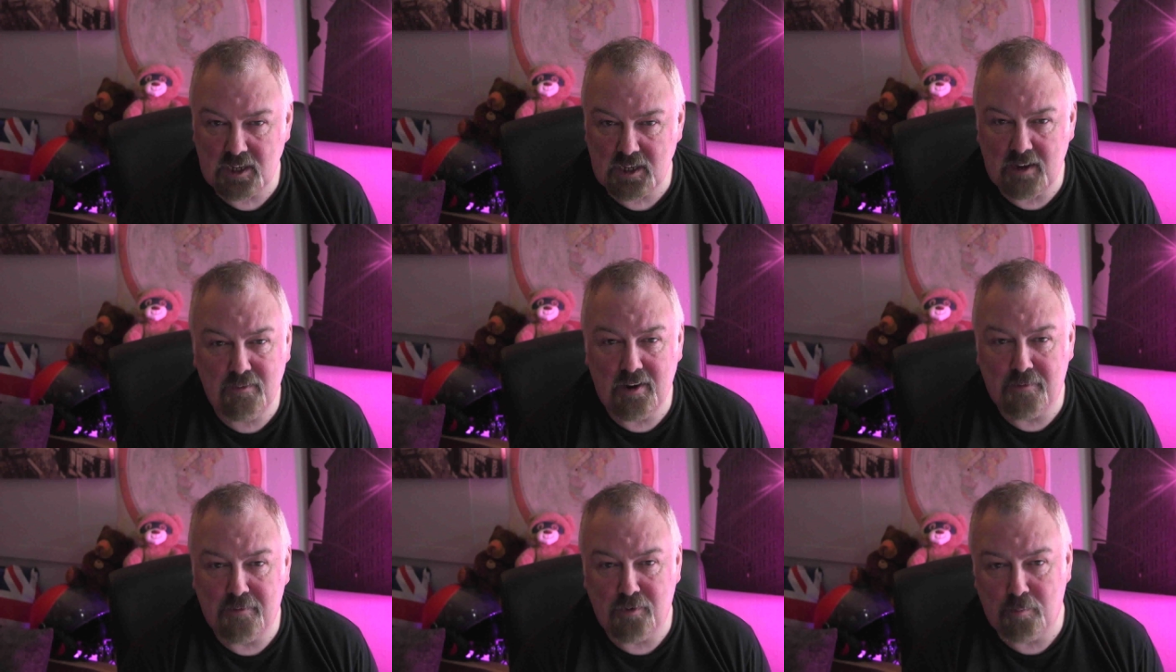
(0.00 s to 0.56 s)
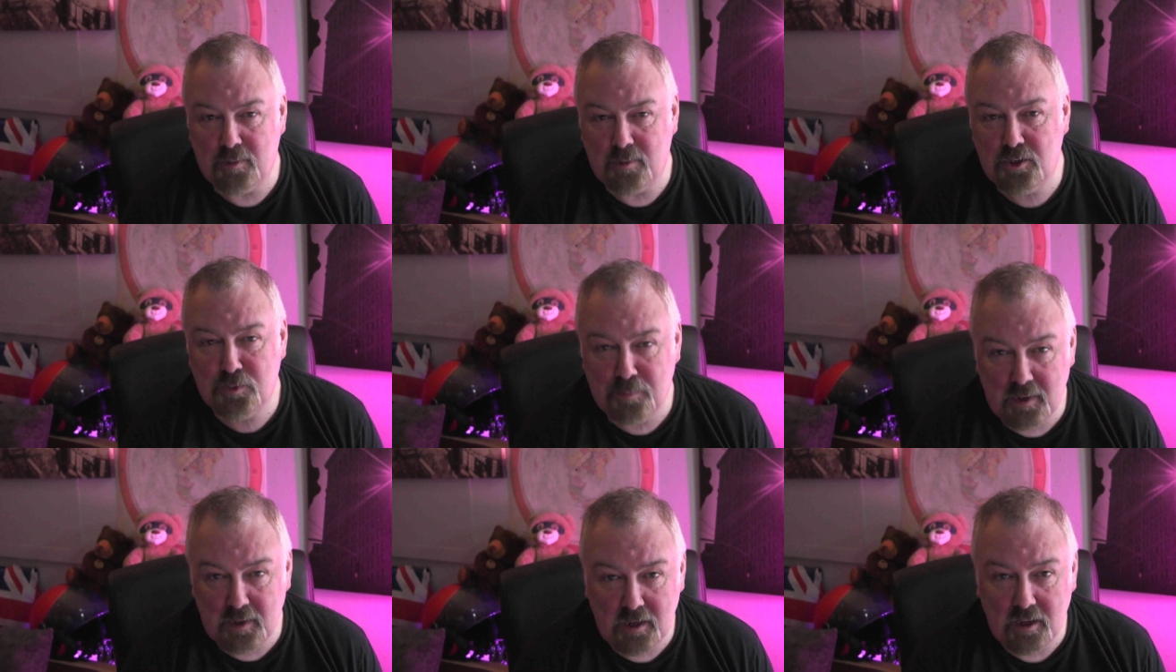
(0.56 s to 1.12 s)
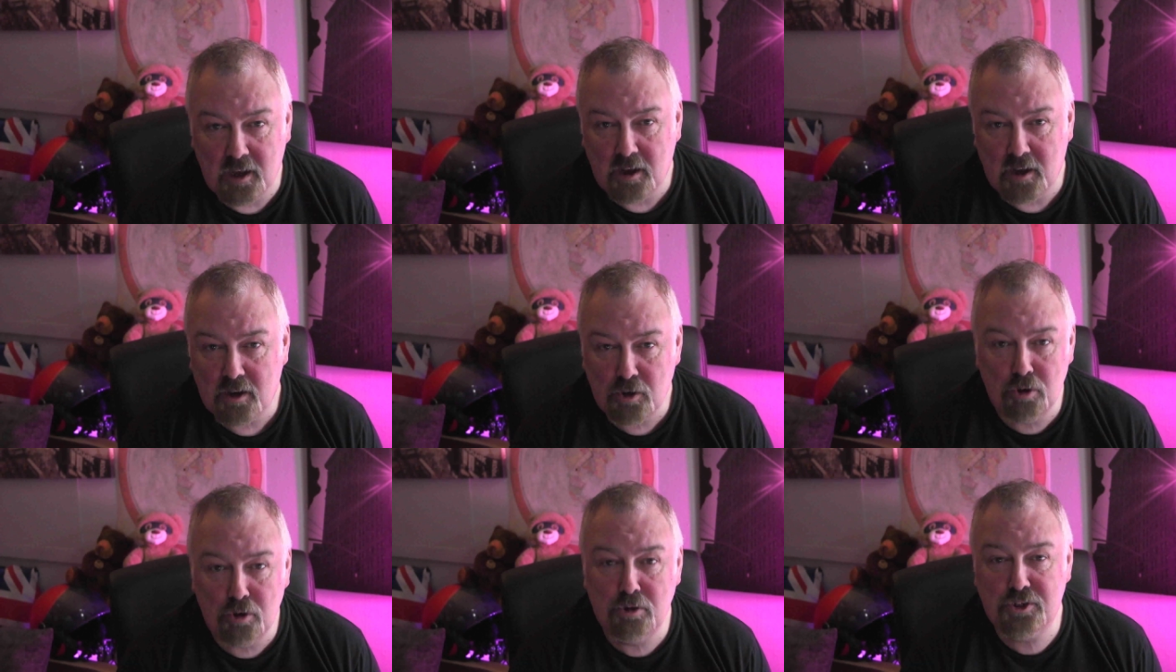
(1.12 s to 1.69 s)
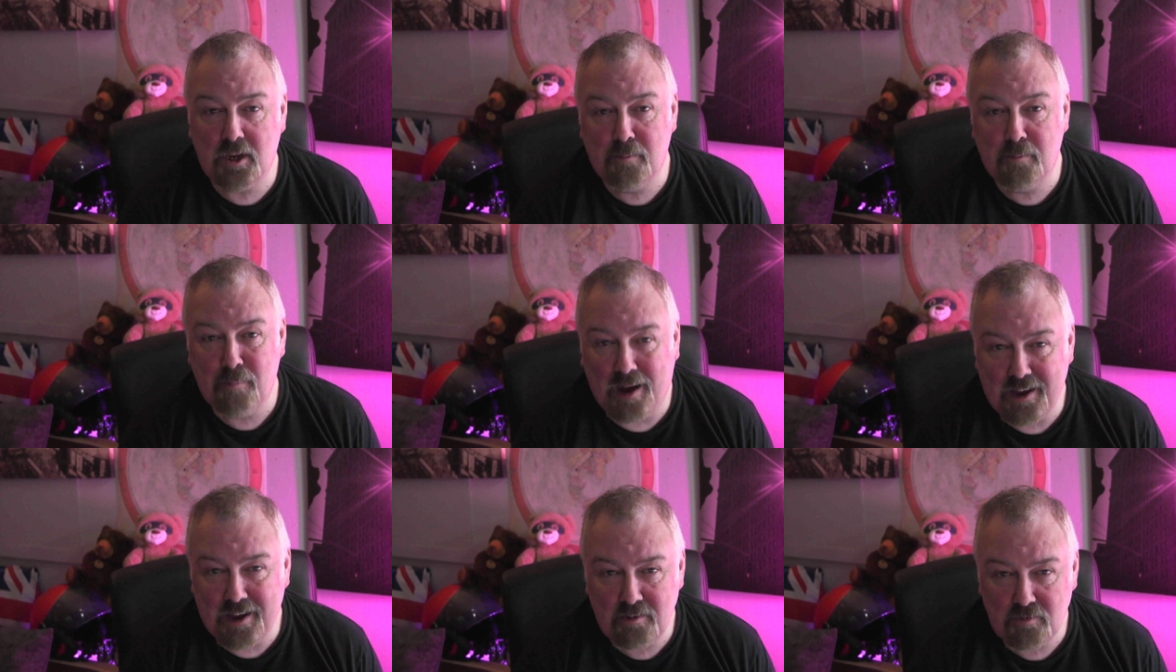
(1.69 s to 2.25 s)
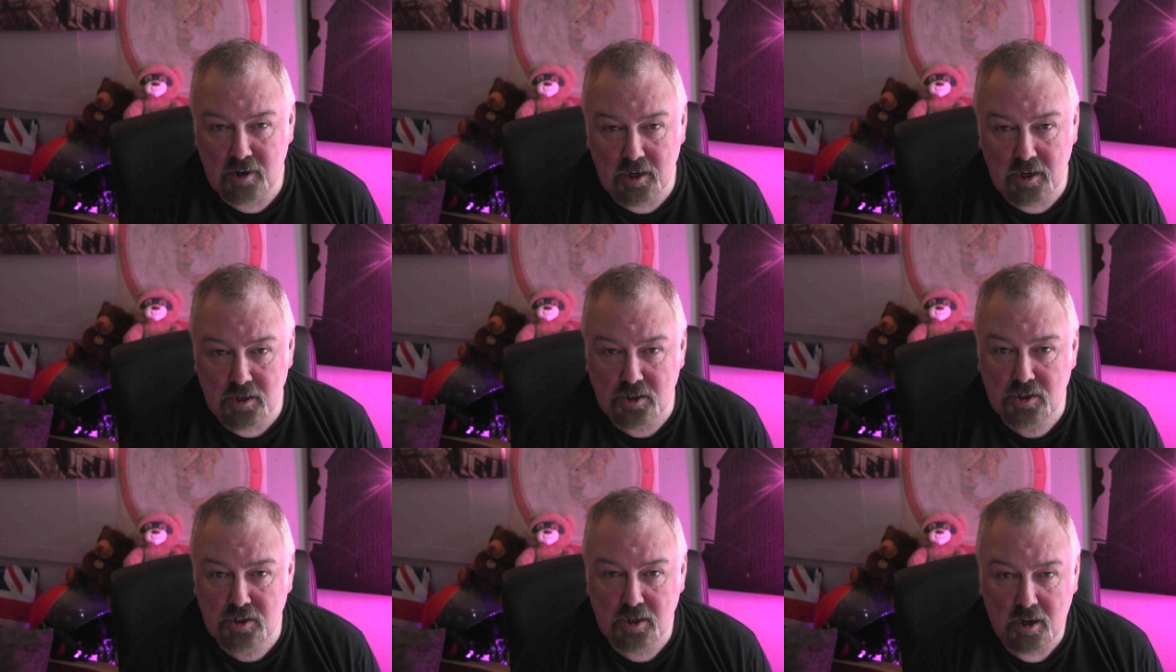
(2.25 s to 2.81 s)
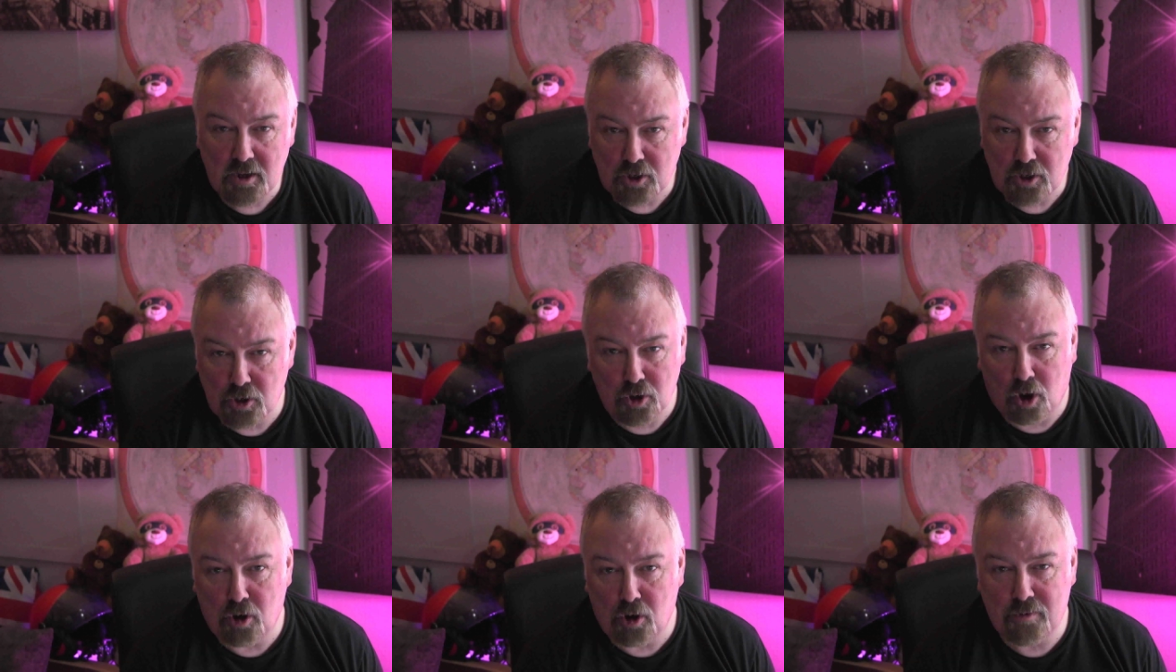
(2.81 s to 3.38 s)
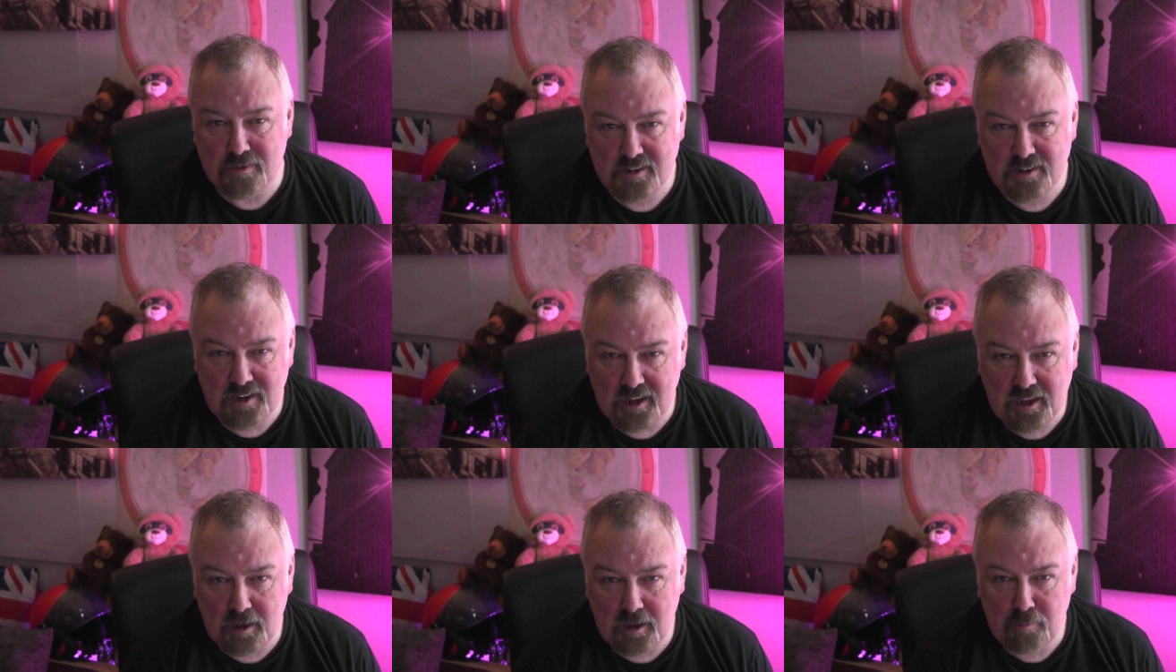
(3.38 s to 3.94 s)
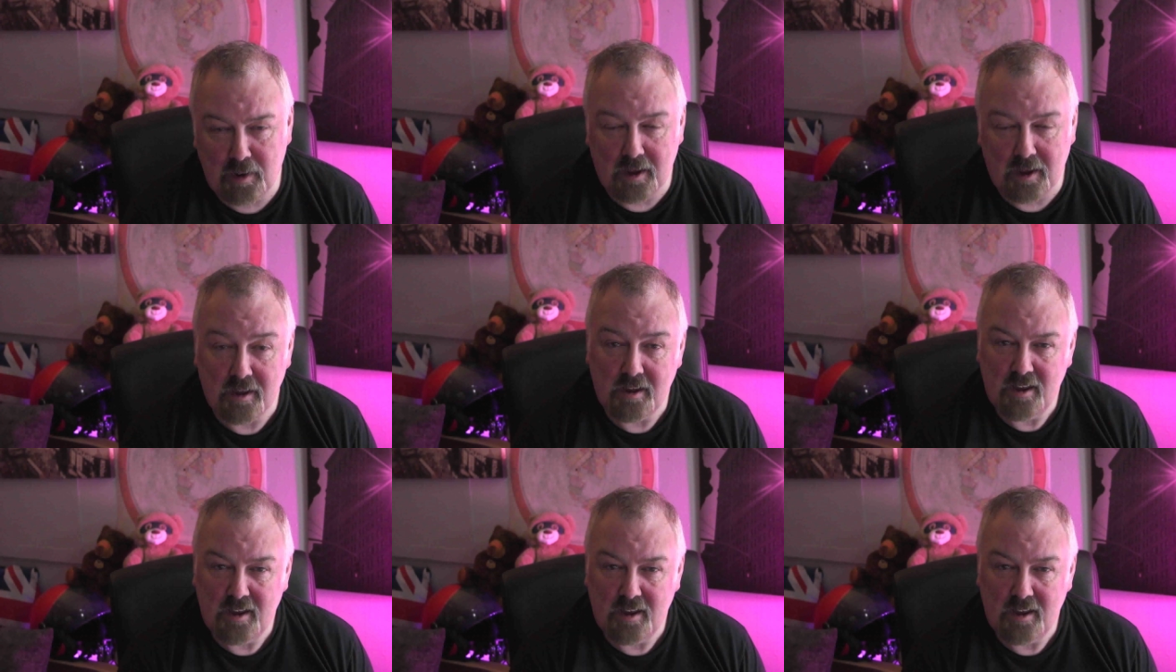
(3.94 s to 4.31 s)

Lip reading: even if it means me losing my race. You're not overtaking me.